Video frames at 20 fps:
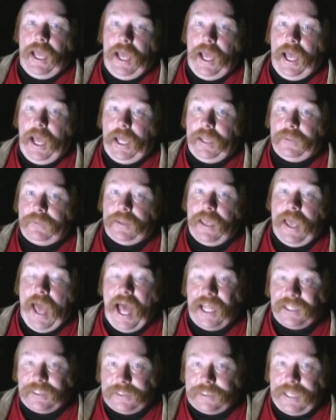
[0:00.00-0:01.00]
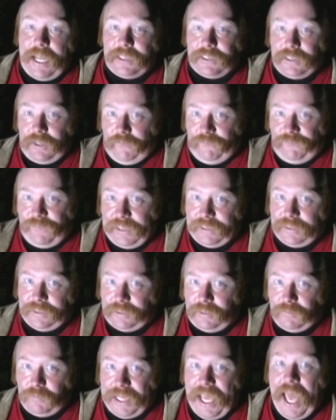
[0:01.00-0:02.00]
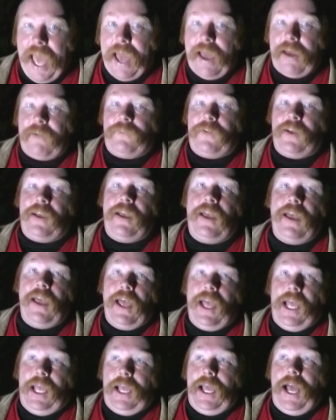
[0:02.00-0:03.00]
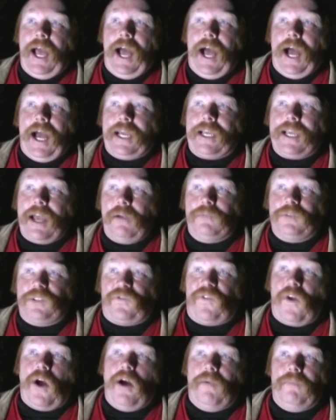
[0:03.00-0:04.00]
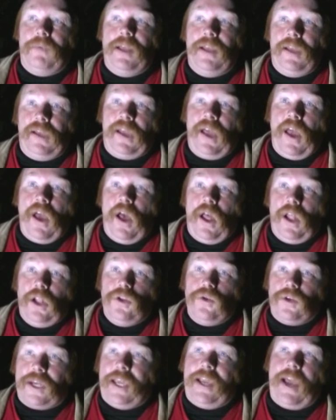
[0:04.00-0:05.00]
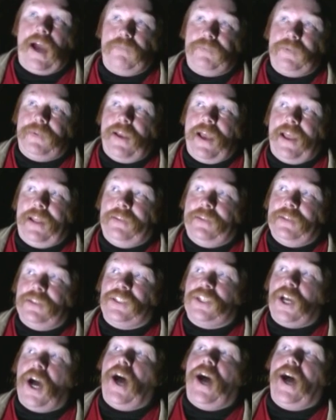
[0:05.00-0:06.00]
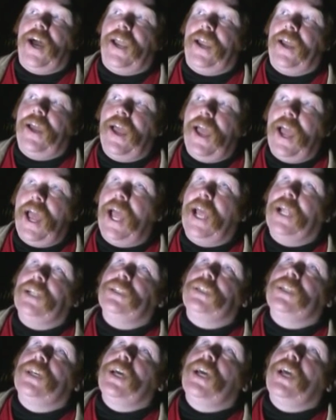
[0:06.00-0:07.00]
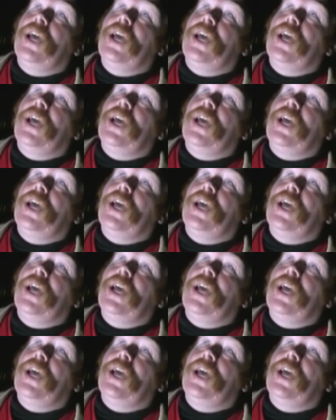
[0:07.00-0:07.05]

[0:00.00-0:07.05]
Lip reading: the understanding of physics that we have comes from looking up in the sky and